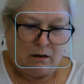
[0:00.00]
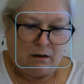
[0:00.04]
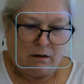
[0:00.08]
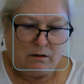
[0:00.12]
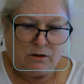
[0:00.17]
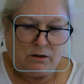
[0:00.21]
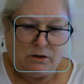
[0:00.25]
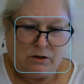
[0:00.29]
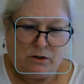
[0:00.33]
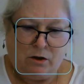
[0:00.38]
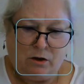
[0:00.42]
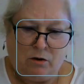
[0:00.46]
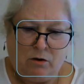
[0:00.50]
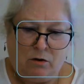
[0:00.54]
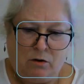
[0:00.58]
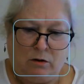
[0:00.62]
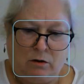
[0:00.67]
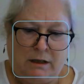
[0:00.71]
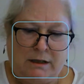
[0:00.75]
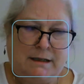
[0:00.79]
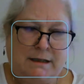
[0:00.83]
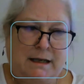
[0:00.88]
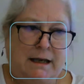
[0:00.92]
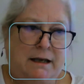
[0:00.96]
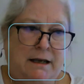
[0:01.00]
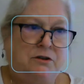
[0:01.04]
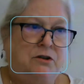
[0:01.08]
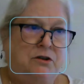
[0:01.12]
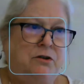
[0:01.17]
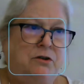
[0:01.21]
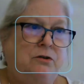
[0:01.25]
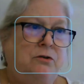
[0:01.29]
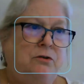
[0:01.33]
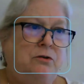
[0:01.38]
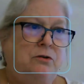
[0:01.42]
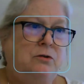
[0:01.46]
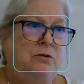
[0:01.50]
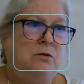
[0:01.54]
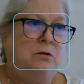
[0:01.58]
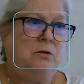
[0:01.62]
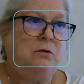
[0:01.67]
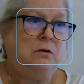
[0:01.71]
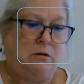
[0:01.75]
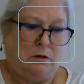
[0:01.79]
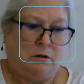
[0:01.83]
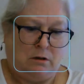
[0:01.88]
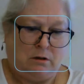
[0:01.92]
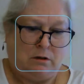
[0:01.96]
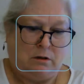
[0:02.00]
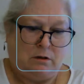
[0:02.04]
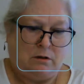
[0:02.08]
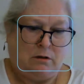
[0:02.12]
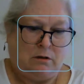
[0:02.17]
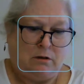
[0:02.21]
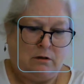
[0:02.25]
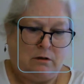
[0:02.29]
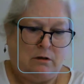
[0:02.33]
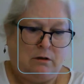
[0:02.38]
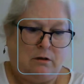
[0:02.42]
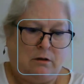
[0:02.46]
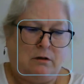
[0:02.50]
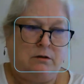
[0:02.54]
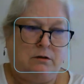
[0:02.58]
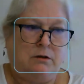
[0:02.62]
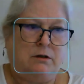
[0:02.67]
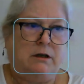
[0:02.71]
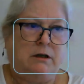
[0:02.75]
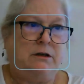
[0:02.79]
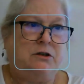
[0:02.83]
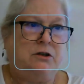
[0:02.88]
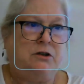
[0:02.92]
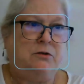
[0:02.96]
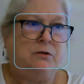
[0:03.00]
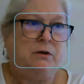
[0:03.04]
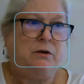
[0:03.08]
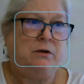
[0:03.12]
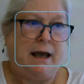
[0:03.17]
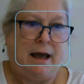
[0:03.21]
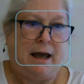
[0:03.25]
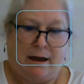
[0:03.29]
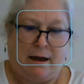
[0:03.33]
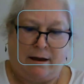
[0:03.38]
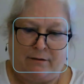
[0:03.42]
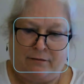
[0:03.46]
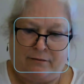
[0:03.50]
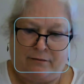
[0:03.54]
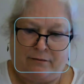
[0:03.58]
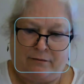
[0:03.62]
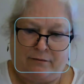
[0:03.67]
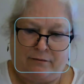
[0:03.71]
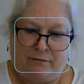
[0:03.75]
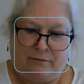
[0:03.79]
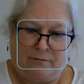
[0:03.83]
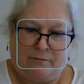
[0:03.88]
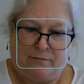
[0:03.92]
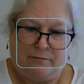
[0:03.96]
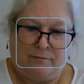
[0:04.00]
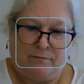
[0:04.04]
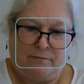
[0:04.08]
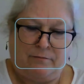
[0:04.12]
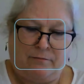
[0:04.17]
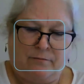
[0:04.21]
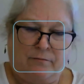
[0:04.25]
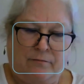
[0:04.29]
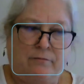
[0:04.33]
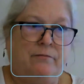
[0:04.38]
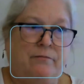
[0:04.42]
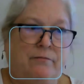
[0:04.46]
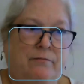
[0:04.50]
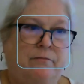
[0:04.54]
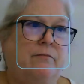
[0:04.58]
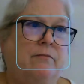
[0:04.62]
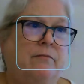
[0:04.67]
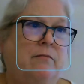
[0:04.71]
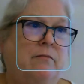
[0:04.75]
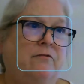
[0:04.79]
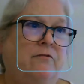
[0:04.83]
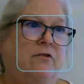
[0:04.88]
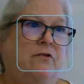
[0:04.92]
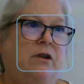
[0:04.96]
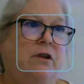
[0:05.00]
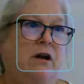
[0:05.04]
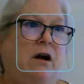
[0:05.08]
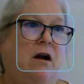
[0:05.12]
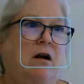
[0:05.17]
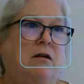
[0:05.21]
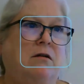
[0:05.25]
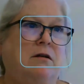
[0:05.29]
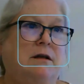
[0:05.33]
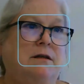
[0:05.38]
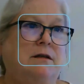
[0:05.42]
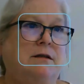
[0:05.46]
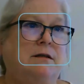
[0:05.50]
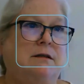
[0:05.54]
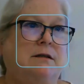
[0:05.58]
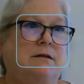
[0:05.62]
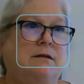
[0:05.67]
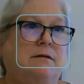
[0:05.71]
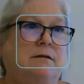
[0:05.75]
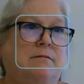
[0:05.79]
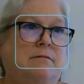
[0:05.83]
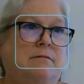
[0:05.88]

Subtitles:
so let's say 2 to 2.5 for the hardness.